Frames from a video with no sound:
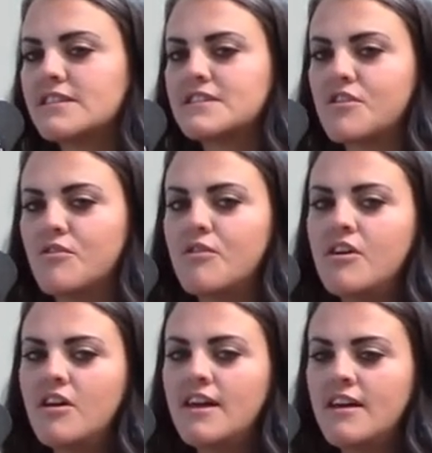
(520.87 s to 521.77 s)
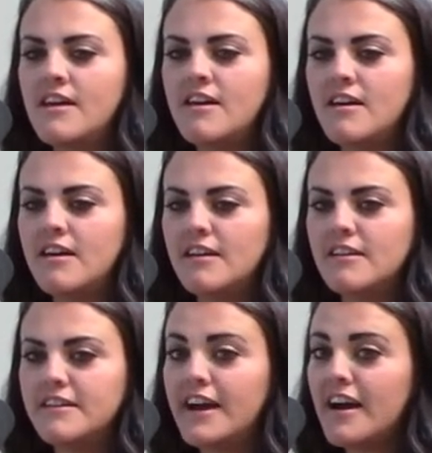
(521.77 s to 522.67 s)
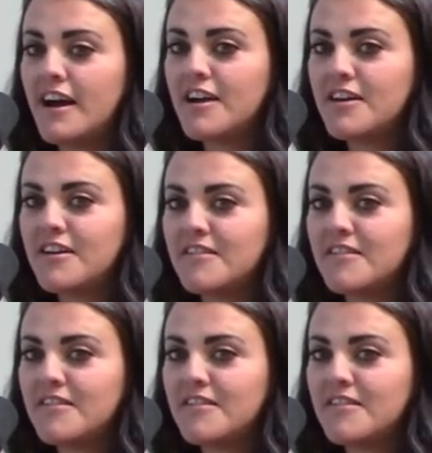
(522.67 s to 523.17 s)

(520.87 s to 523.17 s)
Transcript: So yeah, I Did your